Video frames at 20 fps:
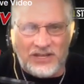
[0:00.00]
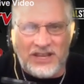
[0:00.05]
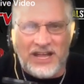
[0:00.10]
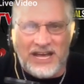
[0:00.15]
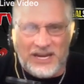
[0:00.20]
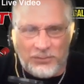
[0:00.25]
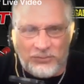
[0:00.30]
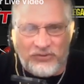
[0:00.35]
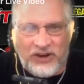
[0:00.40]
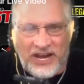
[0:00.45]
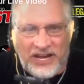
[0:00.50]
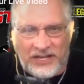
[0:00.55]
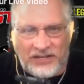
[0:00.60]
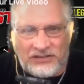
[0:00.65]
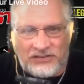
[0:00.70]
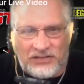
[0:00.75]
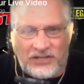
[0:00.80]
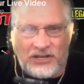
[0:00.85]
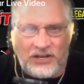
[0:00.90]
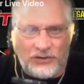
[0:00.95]
There's a lot
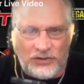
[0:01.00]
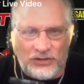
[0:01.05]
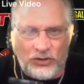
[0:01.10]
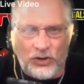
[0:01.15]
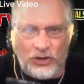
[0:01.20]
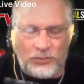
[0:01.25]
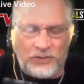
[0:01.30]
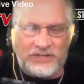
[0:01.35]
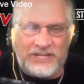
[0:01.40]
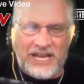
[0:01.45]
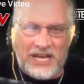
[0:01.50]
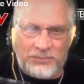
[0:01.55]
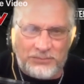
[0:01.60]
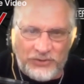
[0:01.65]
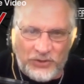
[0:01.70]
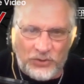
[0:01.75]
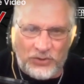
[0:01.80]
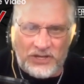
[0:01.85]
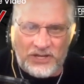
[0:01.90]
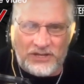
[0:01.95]
of brains to go
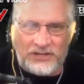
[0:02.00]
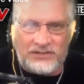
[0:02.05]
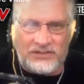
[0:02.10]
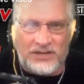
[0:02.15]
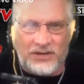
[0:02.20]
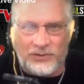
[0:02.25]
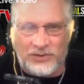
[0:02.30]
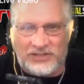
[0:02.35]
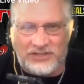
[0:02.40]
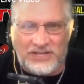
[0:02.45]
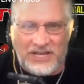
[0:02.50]
along with that beauty.